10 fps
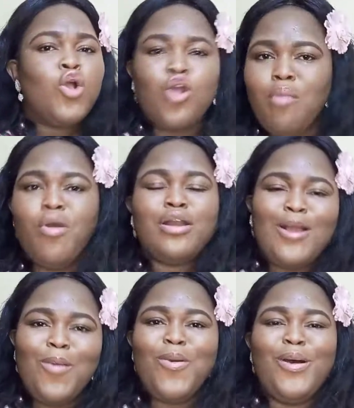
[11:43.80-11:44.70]
Come
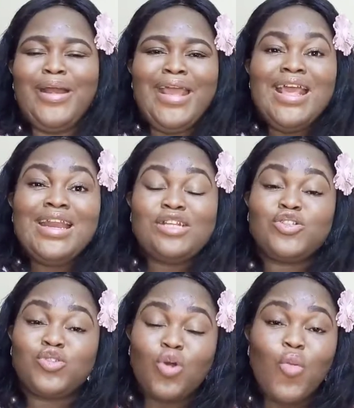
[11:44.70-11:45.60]
on,
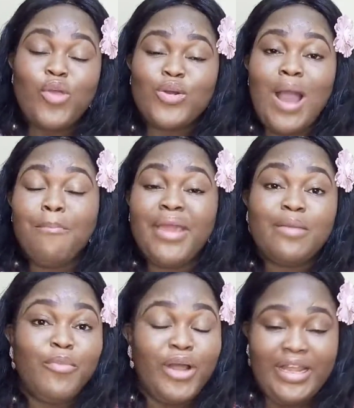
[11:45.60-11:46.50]
there's some way you can
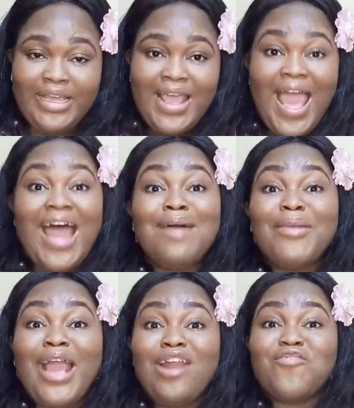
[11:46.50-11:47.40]
make money. And I'm
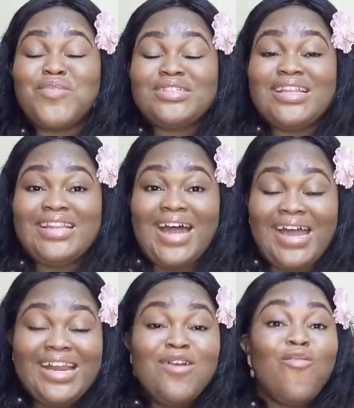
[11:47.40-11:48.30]
the kind of person
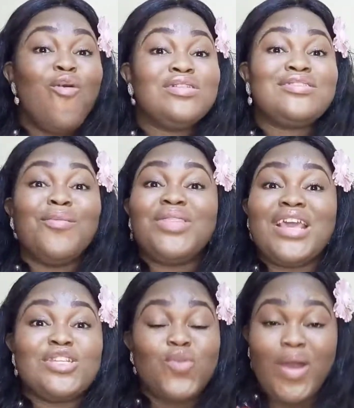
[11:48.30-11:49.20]
that once
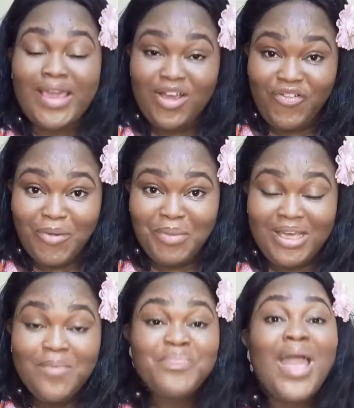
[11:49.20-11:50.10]
something is working for
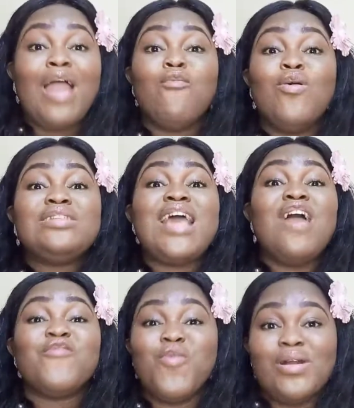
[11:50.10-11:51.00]
me, I want
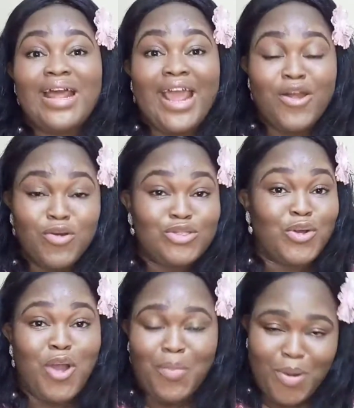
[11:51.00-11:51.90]
everyone that I know to
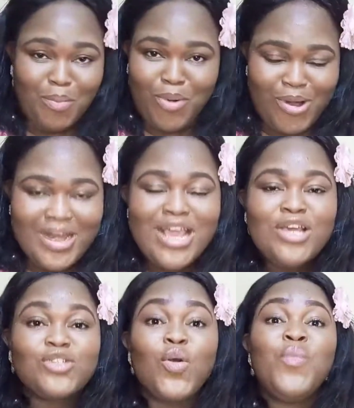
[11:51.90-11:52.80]
come on board.
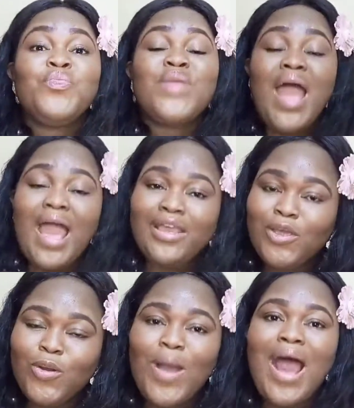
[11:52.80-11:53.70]
So,
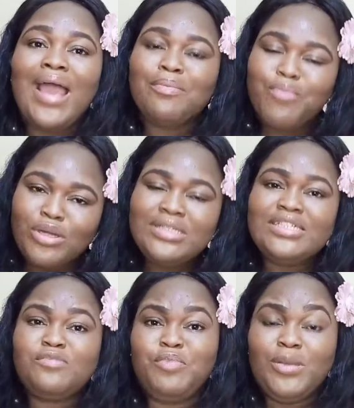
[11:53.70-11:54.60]
I brought
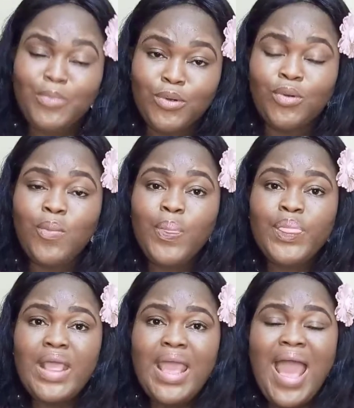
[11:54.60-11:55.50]
these people.
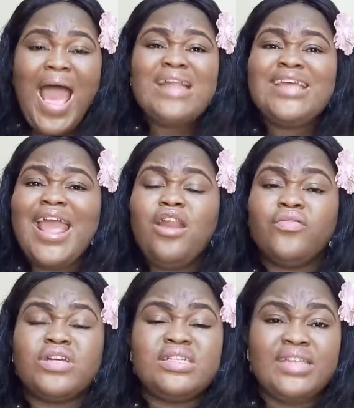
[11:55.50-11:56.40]
At the end
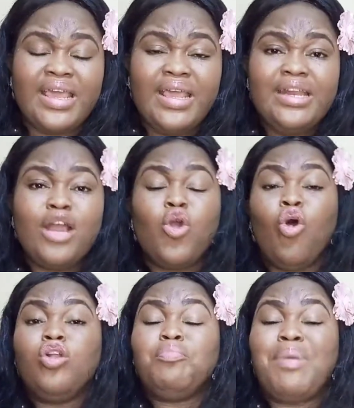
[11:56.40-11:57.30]
of the day, the
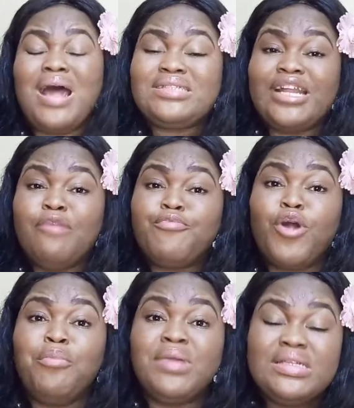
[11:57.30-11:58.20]
gold bars that they
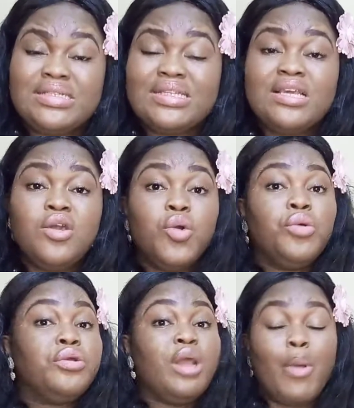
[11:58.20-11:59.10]
promised,
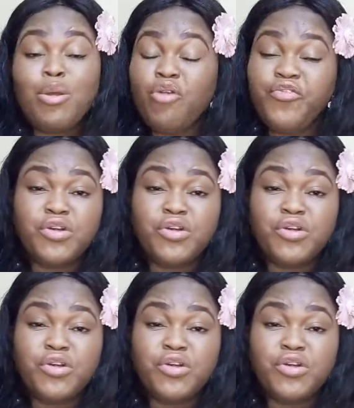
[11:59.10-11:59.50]
they were not